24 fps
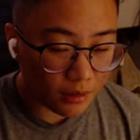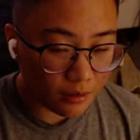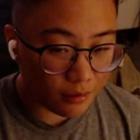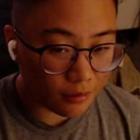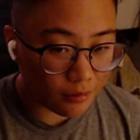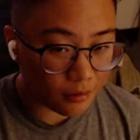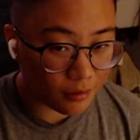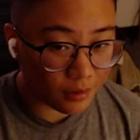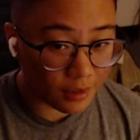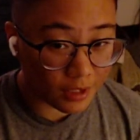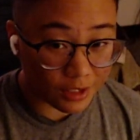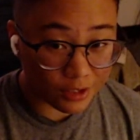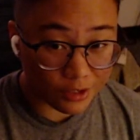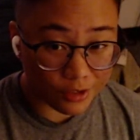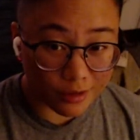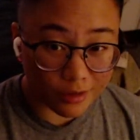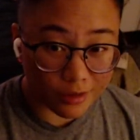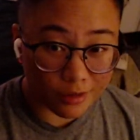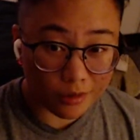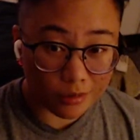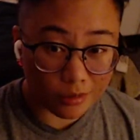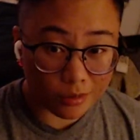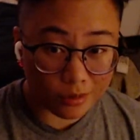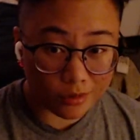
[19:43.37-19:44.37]
that
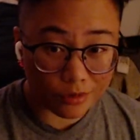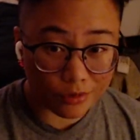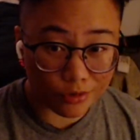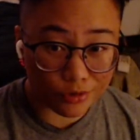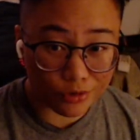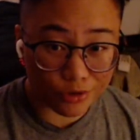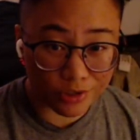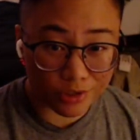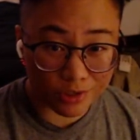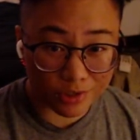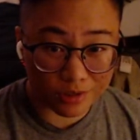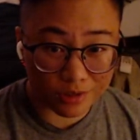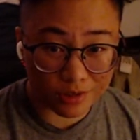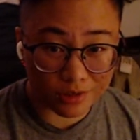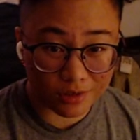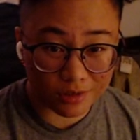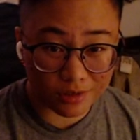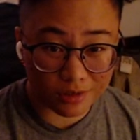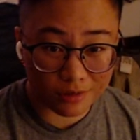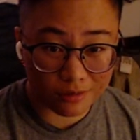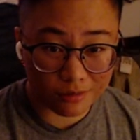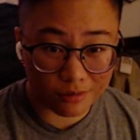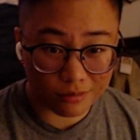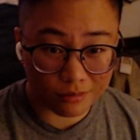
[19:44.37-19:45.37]
shit was
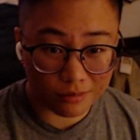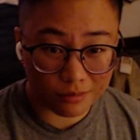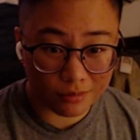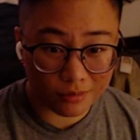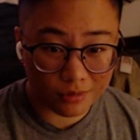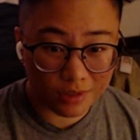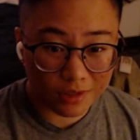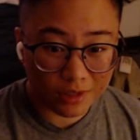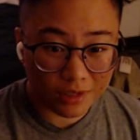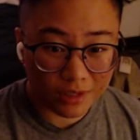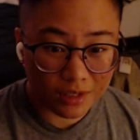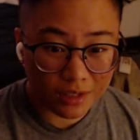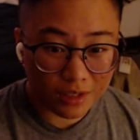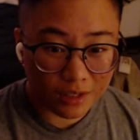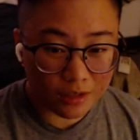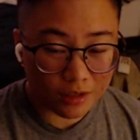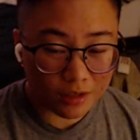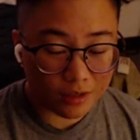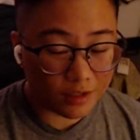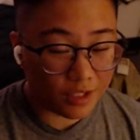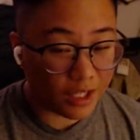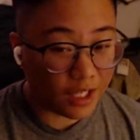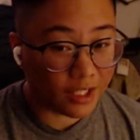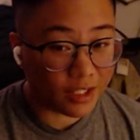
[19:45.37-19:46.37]
just
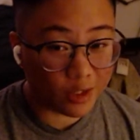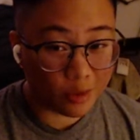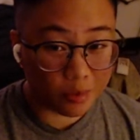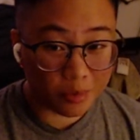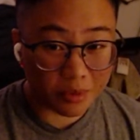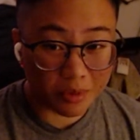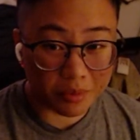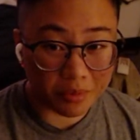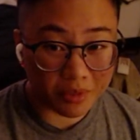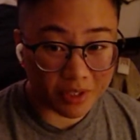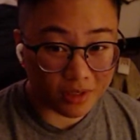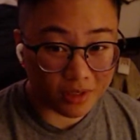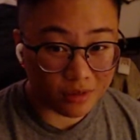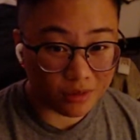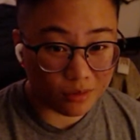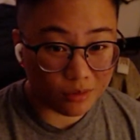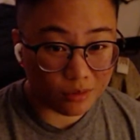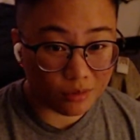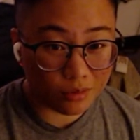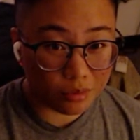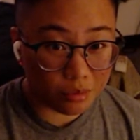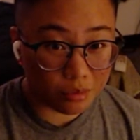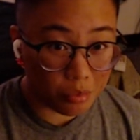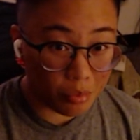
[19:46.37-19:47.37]
not helping me
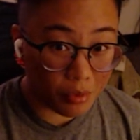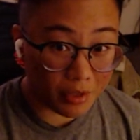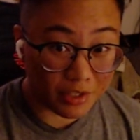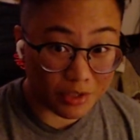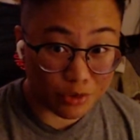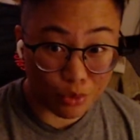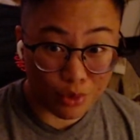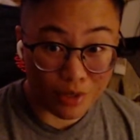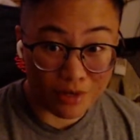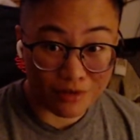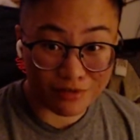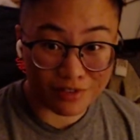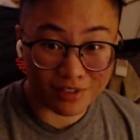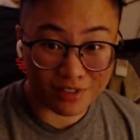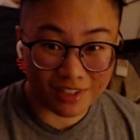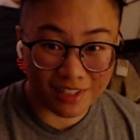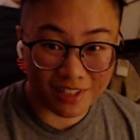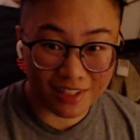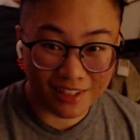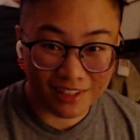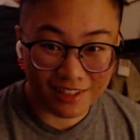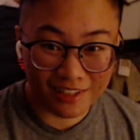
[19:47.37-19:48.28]
whatsoever.